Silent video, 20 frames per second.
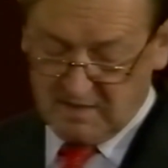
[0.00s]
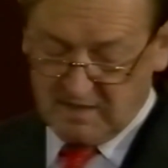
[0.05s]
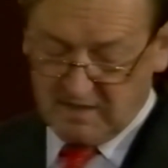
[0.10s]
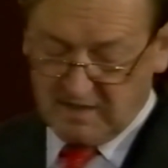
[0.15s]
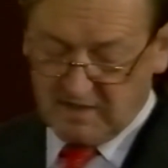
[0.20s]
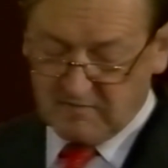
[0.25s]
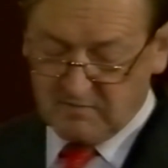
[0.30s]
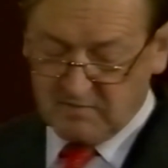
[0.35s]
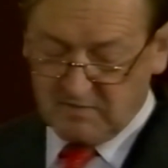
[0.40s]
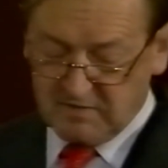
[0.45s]

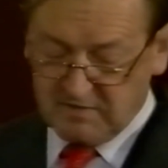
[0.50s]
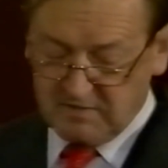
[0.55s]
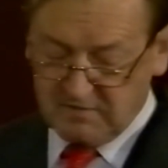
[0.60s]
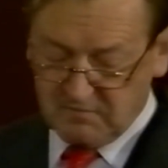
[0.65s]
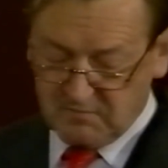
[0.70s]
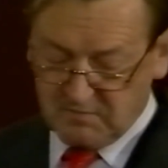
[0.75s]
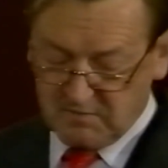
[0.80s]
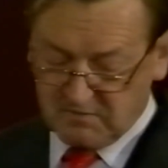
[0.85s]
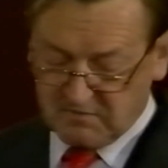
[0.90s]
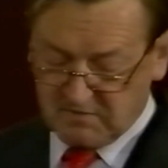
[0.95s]
I
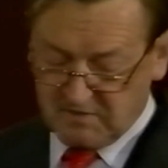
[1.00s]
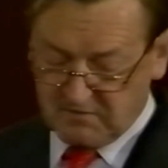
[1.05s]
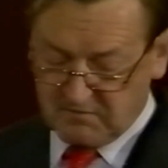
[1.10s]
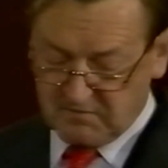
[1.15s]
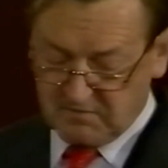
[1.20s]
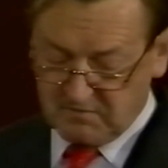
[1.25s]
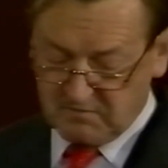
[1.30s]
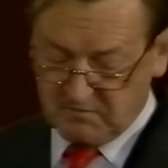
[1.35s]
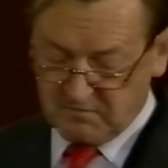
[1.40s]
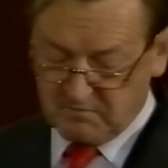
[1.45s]
believe we're
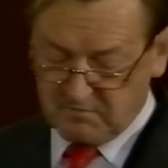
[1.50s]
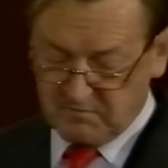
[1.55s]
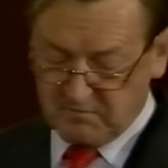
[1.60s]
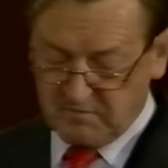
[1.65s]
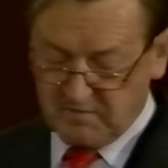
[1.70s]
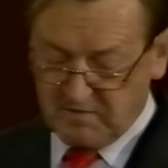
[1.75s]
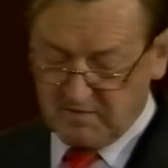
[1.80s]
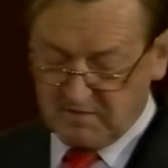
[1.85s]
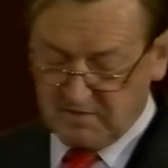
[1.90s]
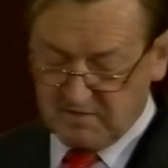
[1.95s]
suffering from
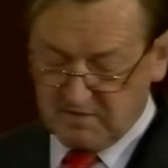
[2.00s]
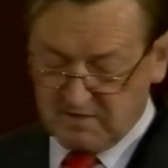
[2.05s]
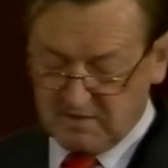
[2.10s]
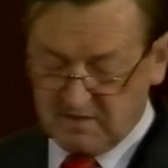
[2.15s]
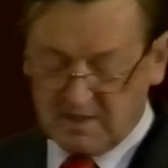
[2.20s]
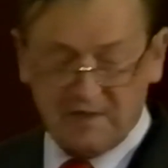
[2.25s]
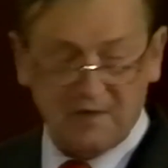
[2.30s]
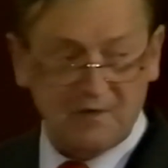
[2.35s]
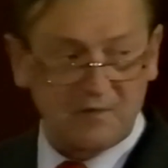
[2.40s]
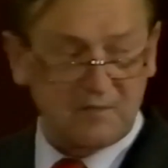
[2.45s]
very
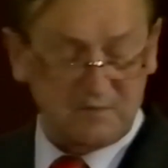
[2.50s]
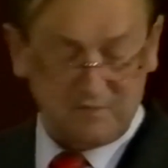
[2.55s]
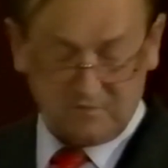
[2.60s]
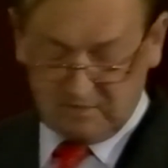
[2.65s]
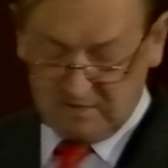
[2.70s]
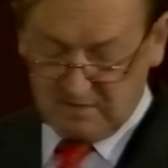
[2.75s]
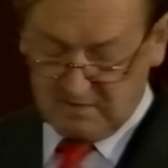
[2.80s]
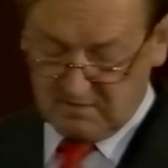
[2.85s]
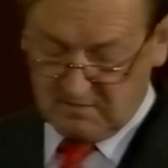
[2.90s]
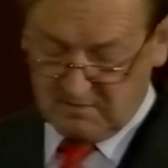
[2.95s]
inadequate
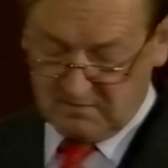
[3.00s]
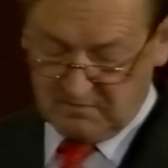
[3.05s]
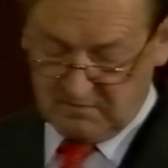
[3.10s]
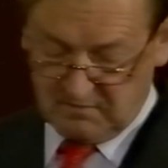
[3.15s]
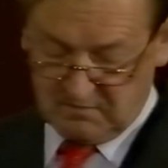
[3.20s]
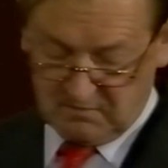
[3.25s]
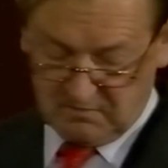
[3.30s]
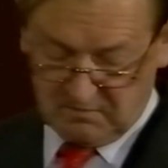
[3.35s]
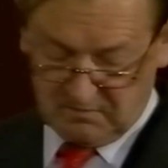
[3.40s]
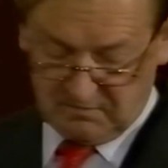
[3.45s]
takeover
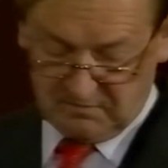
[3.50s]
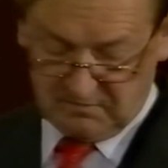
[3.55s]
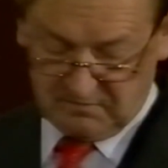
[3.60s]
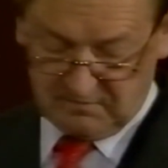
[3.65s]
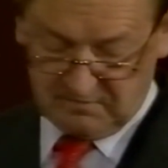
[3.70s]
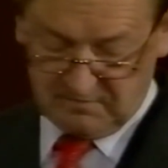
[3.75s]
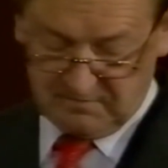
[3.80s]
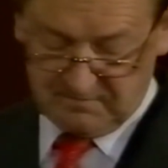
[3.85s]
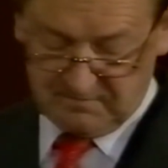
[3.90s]
laws.